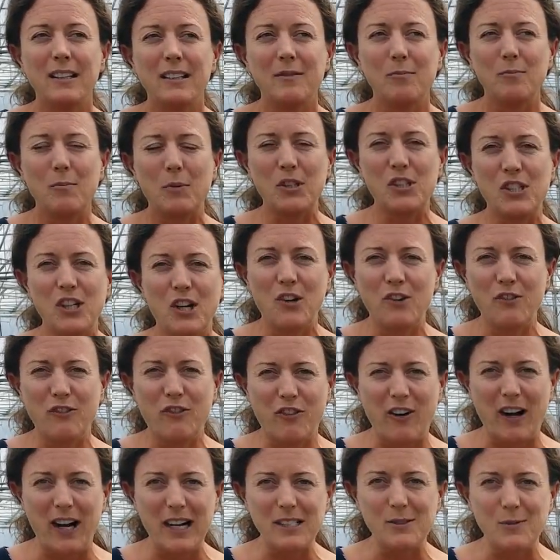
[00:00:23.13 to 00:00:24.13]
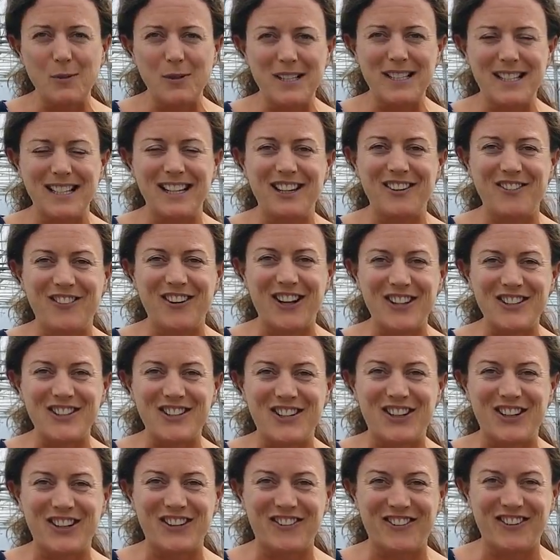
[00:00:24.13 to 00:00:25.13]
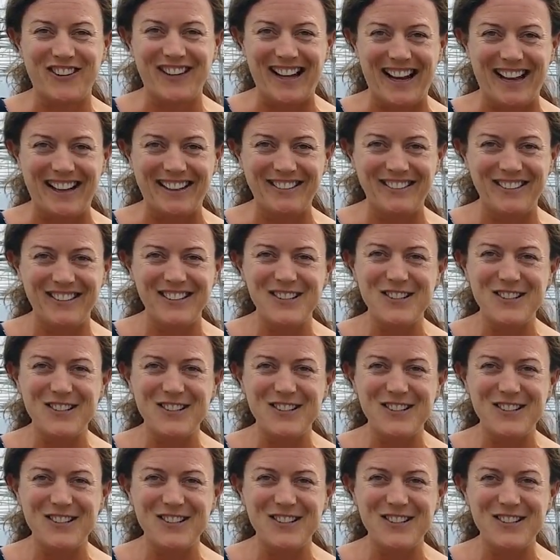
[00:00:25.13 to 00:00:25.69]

But don't fret, we still have lots of colour for now.